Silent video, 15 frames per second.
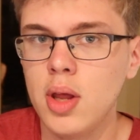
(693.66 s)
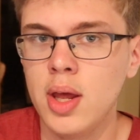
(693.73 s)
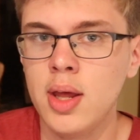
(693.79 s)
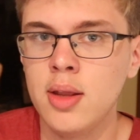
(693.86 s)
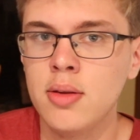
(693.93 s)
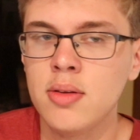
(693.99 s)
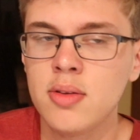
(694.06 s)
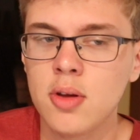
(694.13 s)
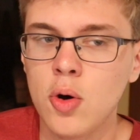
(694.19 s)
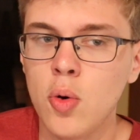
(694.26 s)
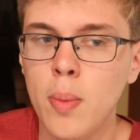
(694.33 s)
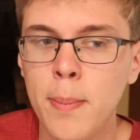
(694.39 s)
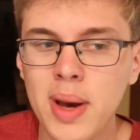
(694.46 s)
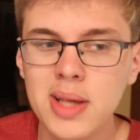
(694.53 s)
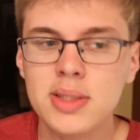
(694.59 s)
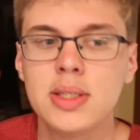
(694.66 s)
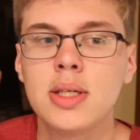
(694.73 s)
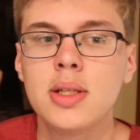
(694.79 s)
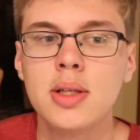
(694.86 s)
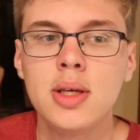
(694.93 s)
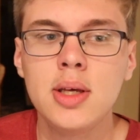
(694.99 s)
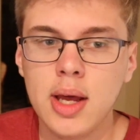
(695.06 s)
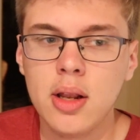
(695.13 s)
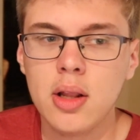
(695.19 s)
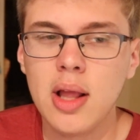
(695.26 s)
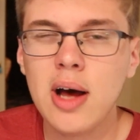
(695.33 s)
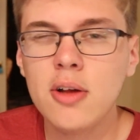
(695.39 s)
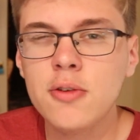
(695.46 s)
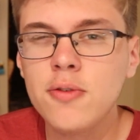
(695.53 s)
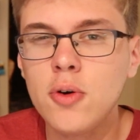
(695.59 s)
And so basically it
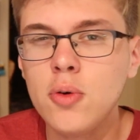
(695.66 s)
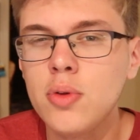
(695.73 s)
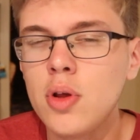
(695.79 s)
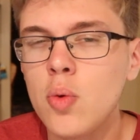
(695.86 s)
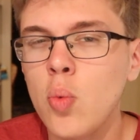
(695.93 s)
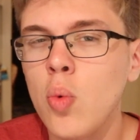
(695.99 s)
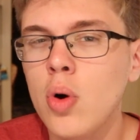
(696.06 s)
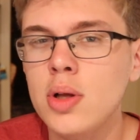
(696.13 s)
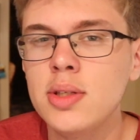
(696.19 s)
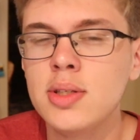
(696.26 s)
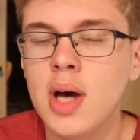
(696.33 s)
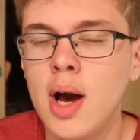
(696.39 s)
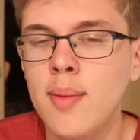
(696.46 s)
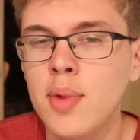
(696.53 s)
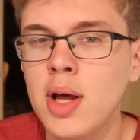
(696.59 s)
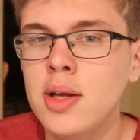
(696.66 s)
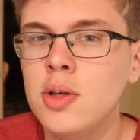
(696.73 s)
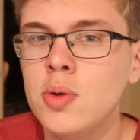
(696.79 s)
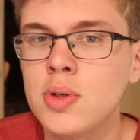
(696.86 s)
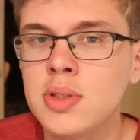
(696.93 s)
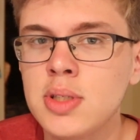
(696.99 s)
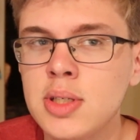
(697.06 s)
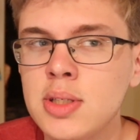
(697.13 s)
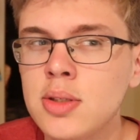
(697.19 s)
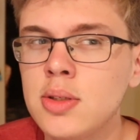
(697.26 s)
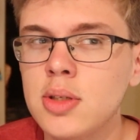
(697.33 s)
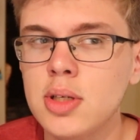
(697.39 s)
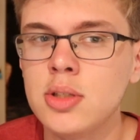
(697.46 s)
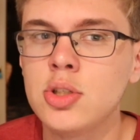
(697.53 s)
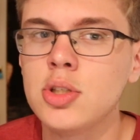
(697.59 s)
allows for only one timeline to
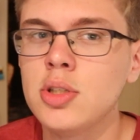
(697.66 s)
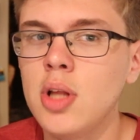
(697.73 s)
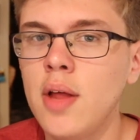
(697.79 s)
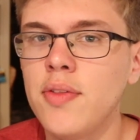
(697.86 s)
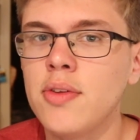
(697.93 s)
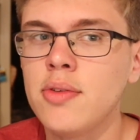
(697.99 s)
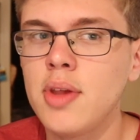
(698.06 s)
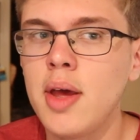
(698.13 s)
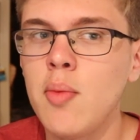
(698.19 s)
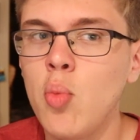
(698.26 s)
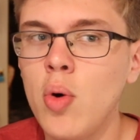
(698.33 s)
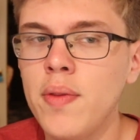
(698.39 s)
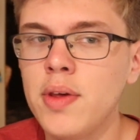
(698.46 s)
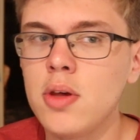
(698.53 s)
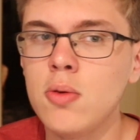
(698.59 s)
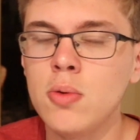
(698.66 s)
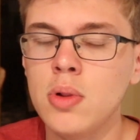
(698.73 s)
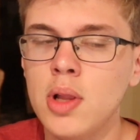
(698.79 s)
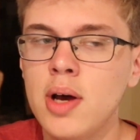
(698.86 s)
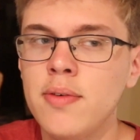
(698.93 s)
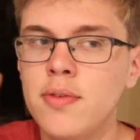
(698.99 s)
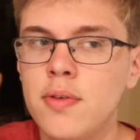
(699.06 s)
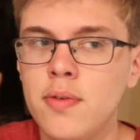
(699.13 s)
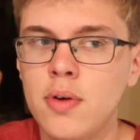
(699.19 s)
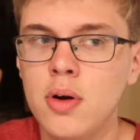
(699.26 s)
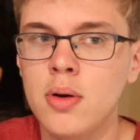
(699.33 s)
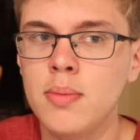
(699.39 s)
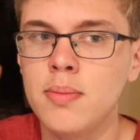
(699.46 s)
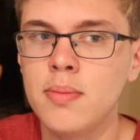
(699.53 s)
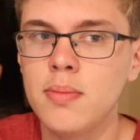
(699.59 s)
exist. It's just not the same one that you left
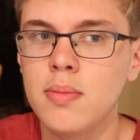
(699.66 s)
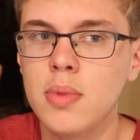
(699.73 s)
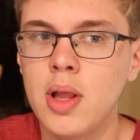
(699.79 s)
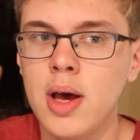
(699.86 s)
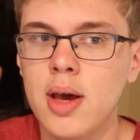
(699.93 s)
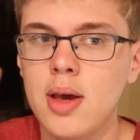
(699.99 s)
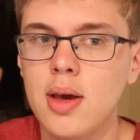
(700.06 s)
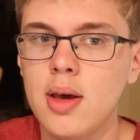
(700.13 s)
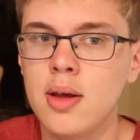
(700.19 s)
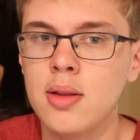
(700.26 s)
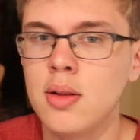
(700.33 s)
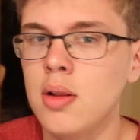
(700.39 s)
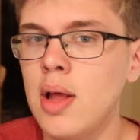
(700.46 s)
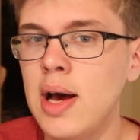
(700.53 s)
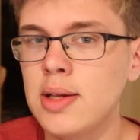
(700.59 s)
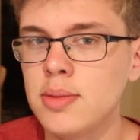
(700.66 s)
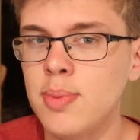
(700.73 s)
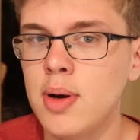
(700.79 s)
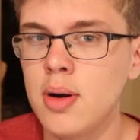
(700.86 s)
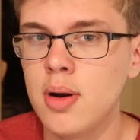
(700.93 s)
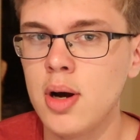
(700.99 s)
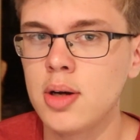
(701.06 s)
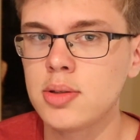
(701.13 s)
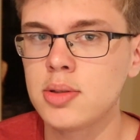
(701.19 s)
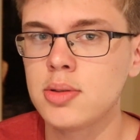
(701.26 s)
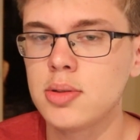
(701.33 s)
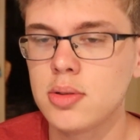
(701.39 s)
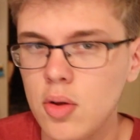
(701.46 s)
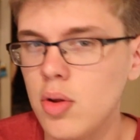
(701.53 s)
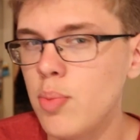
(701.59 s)
from, like in the last
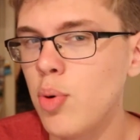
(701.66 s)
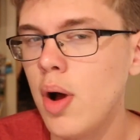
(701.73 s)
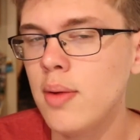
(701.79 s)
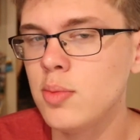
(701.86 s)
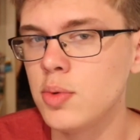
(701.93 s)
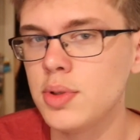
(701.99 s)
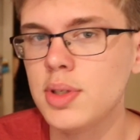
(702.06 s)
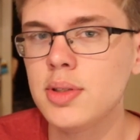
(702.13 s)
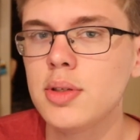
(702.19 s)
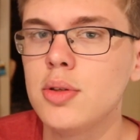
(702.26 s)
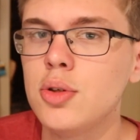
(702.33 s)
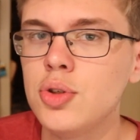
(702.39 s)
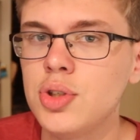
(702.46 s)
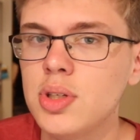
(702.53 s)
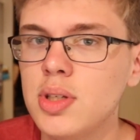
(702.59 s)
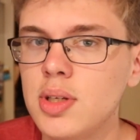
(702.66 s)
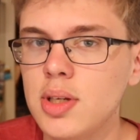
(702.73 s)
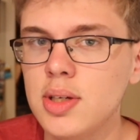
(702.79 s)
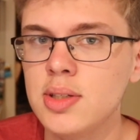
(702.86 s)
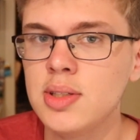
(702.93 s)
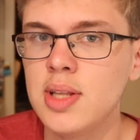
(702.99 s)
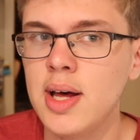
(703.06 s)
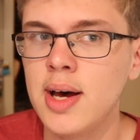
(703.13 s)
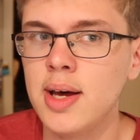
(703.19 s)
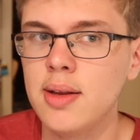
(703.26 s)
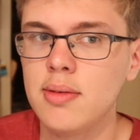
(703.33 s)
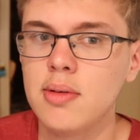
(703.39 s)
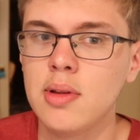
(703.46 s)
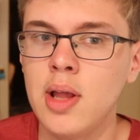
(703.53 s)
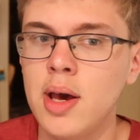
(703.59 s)
paradox. The only problem with this solution is
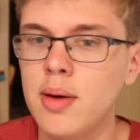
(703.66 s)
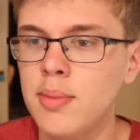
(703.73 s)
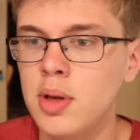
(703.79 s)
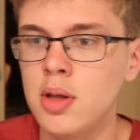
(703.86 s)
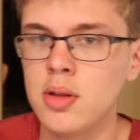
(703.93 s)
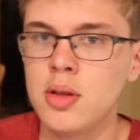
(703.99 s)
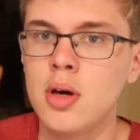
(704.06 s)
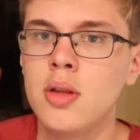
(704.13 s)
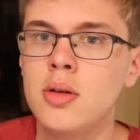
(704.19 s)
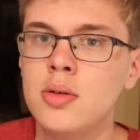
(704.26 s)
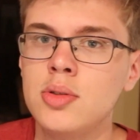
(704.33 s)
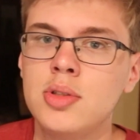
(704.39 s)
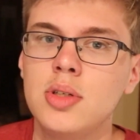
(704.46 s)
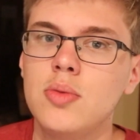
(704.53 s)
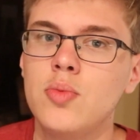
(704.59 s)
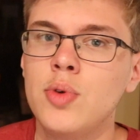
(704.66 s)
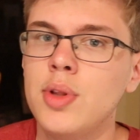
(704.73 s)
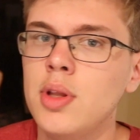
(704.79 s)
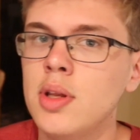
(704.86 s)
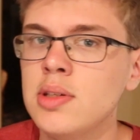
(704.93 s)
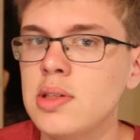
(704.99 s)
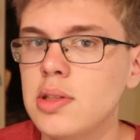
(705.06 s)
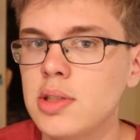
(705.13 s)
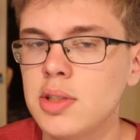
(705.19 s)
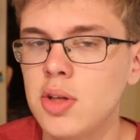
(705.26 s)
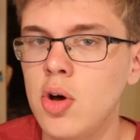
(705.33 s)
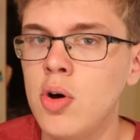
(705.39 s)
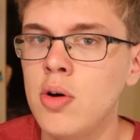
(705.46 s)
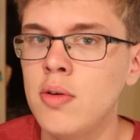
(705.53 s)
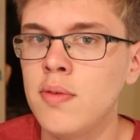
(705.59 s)
that, like many of the others, it really doesn't
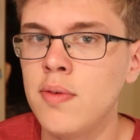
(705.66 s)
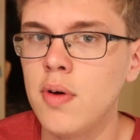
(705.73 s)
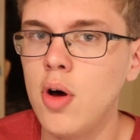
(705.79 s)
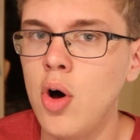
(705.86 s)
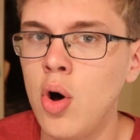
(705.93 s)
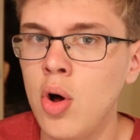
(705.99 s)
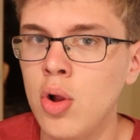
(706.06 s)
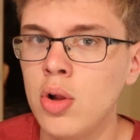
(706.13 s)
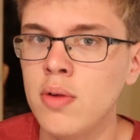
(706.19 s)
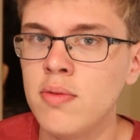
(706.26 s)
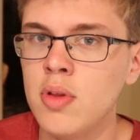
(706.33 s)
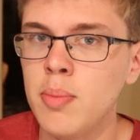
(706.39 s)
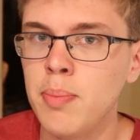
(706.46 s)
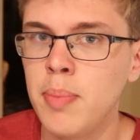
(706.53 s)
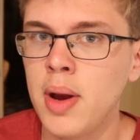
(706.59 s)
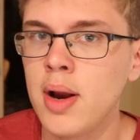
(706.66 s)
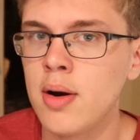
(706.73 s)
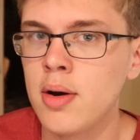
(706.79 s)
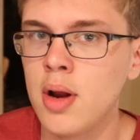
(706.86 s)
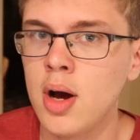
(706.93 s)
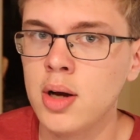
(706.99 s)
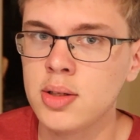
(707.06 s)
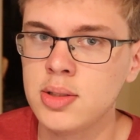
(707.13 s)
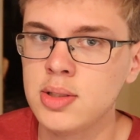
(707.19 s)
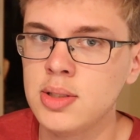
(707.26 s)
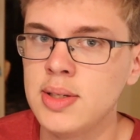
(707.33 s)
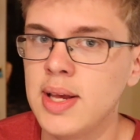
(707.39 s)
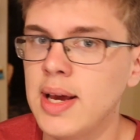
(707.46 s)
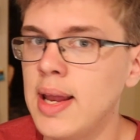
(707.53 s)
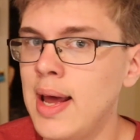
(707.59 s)
solve all of the
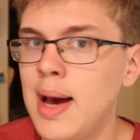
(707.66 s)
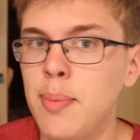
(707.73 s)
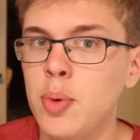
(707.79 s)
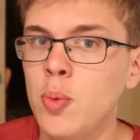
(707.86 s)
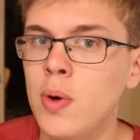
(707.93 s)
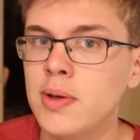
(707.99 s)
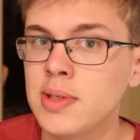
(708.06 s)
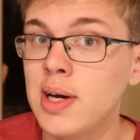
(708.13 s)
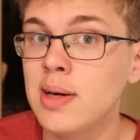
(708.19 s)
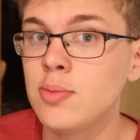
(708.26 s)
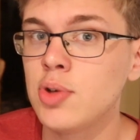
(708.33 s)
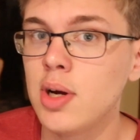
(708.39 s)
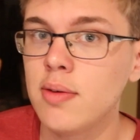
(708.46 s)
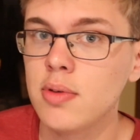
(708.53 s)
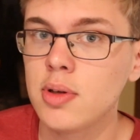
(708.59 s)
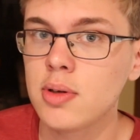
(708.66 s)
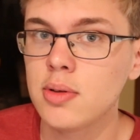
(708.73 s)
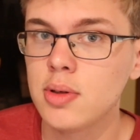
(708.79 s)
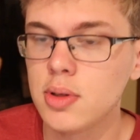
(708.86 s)
paradoxes that could happen while time traveling.